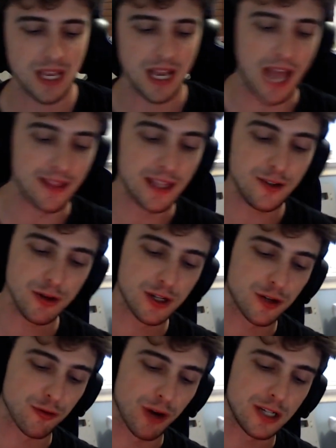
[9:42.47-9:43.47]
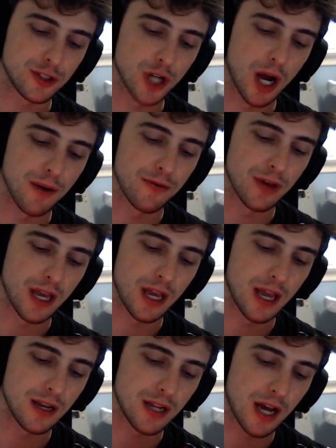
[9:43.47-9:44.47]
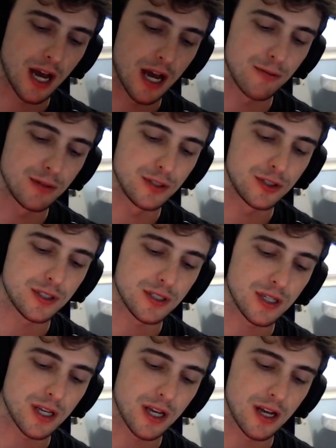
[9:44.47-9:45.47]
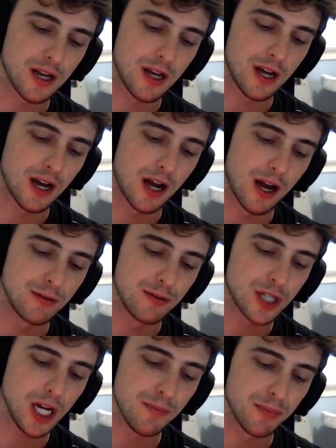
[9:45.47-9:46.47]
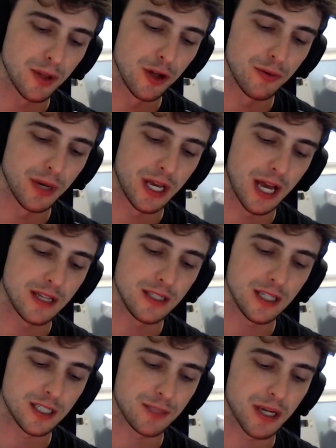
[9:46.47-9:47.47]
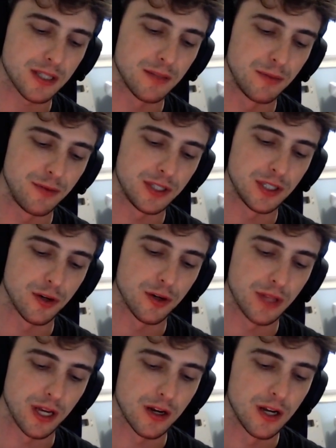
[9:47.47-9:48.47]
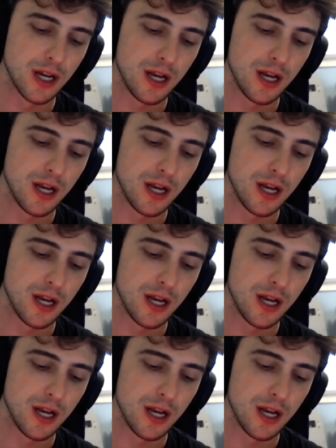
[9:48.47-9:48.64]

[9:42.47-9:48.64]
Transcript: And they do a great job of it. And I was kind of blown away. I didn't expect the movie to go there.